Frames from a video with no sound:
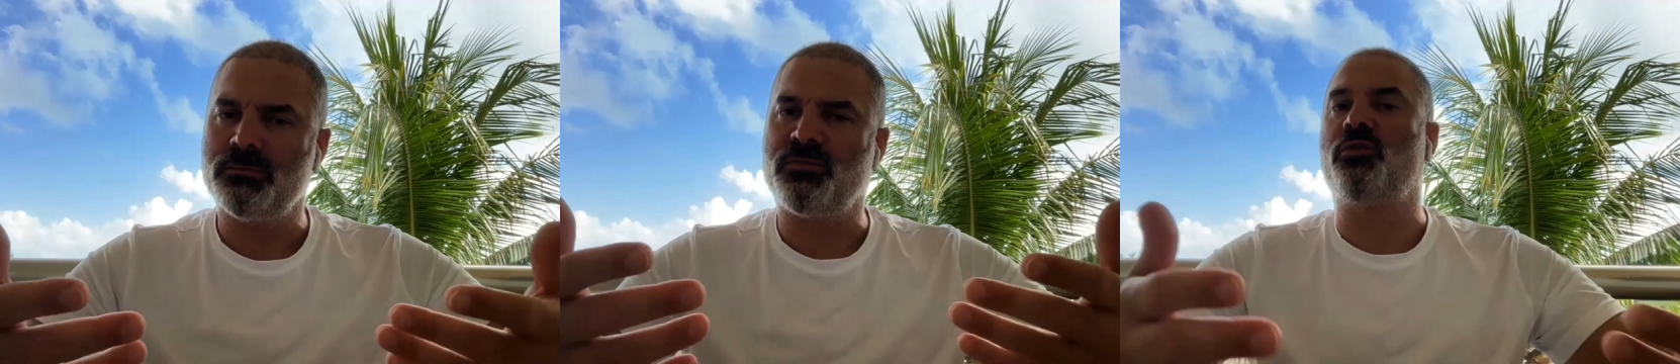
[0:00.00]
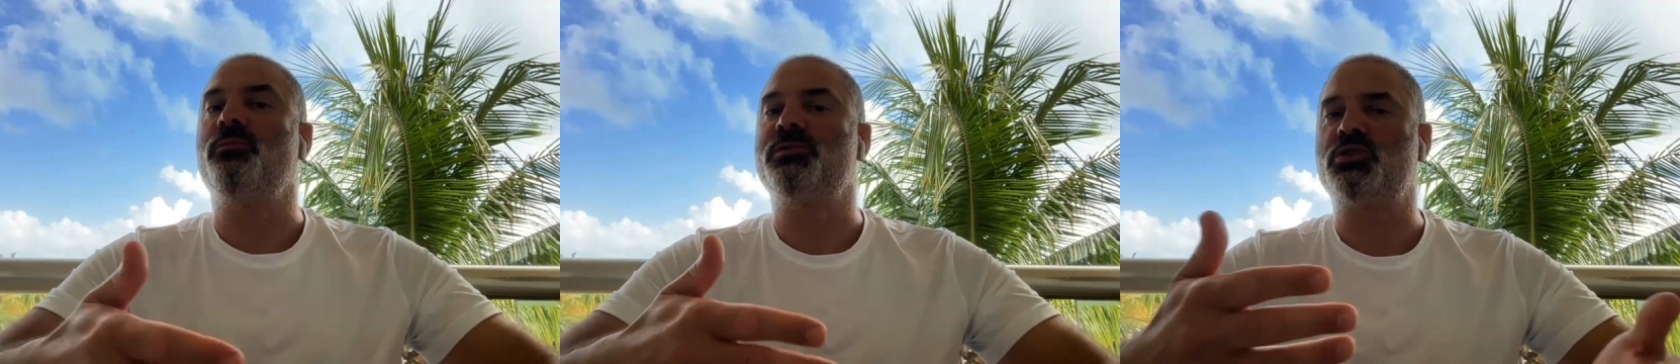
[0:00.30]

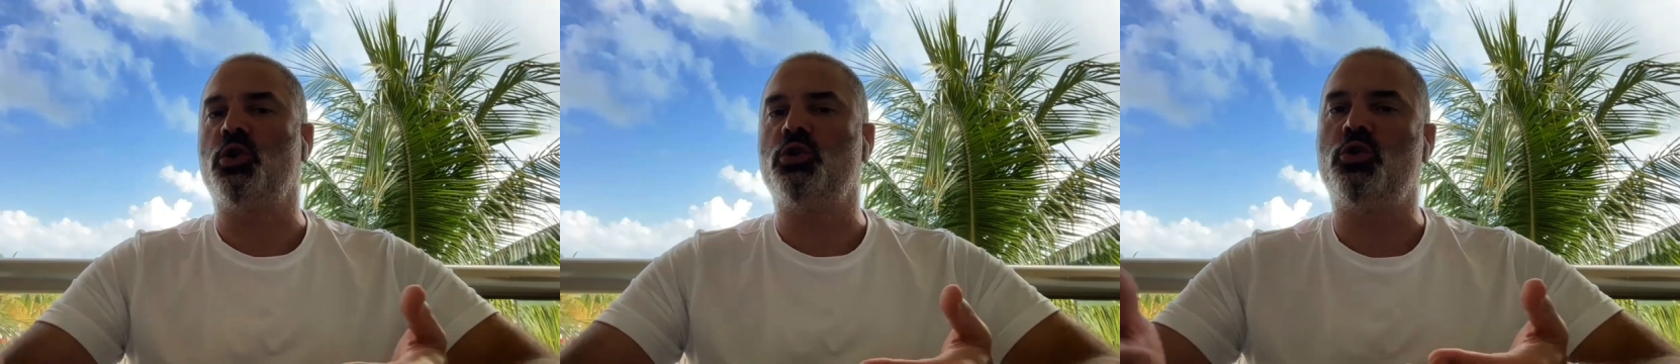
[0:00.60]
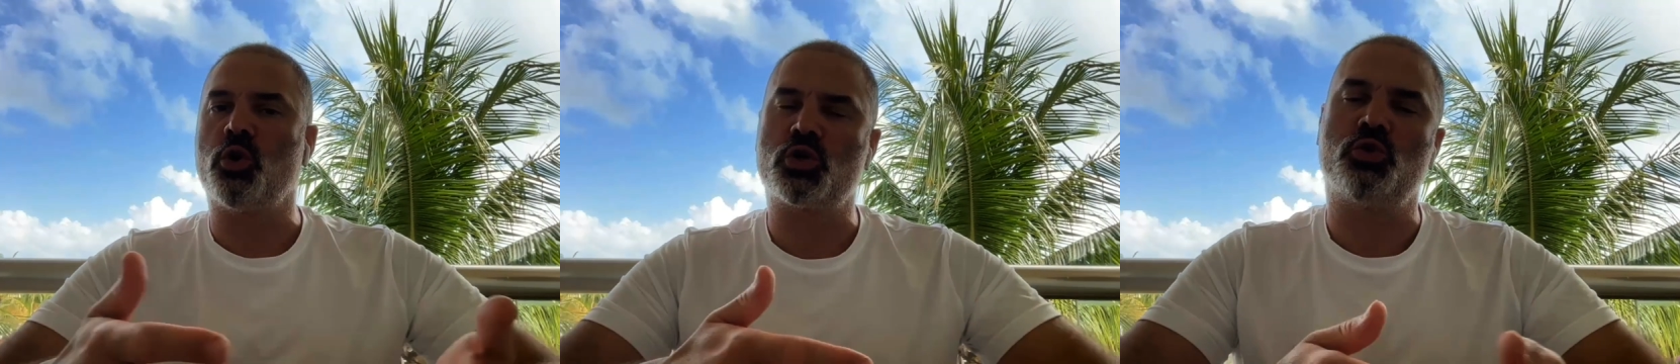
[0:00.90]
from Zoho
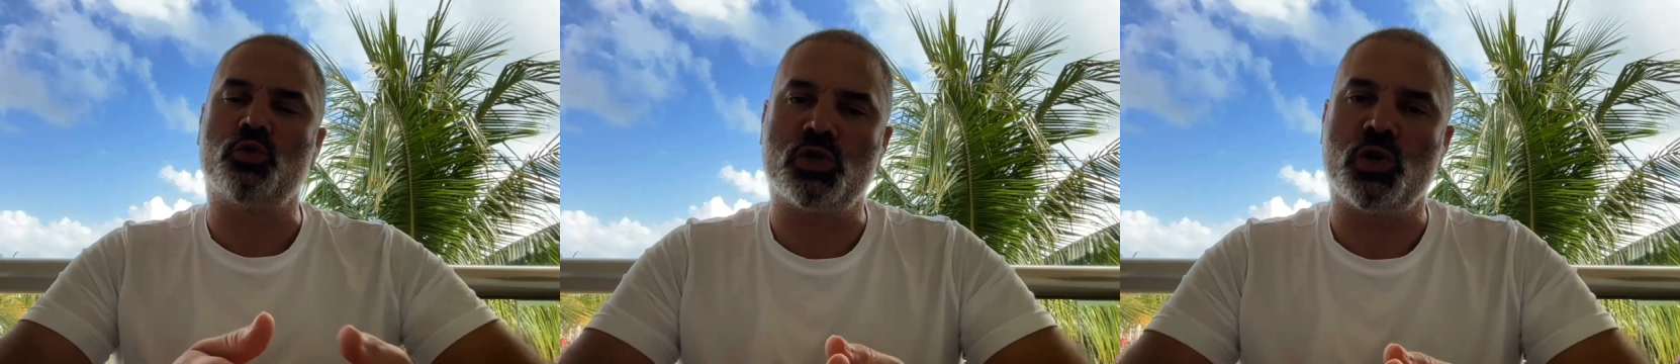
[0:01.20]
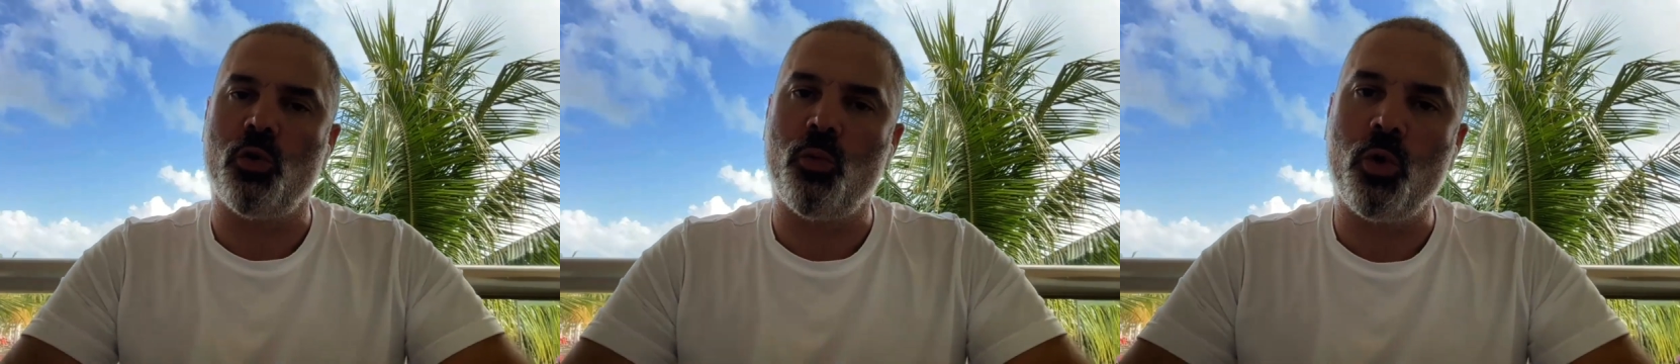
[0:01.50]
Docs to
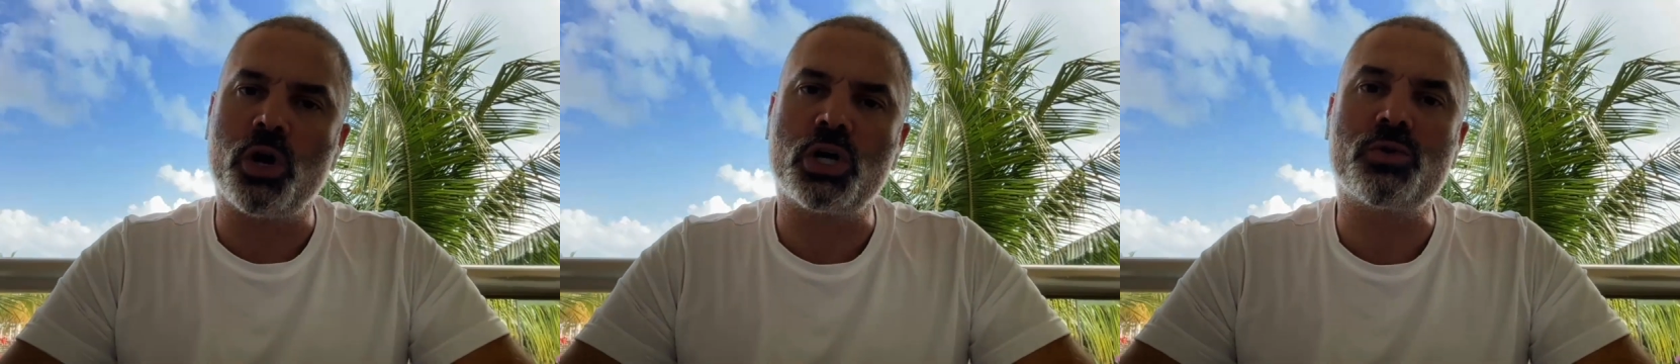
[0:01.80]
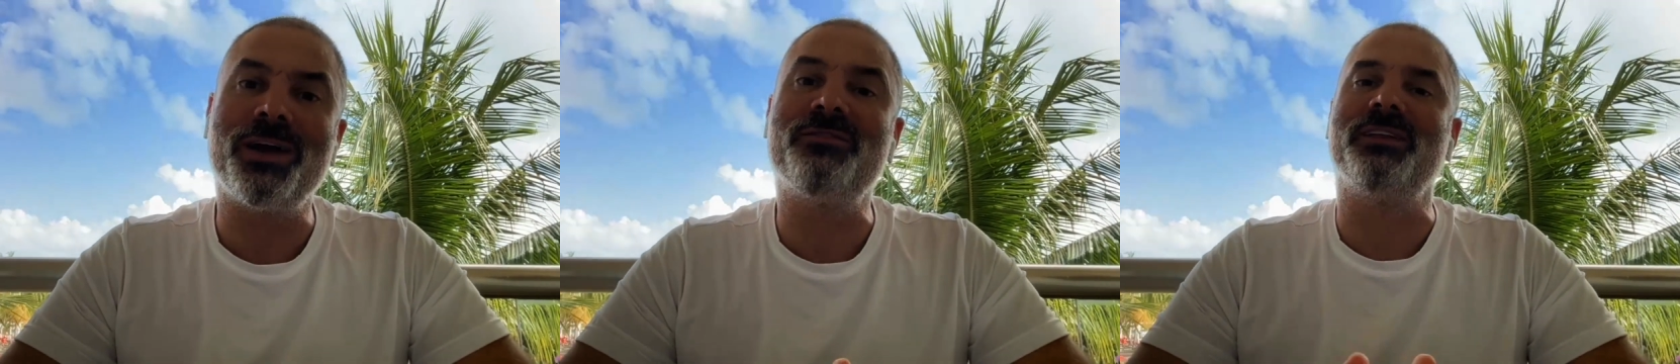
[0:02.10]
Zoho Work Drive,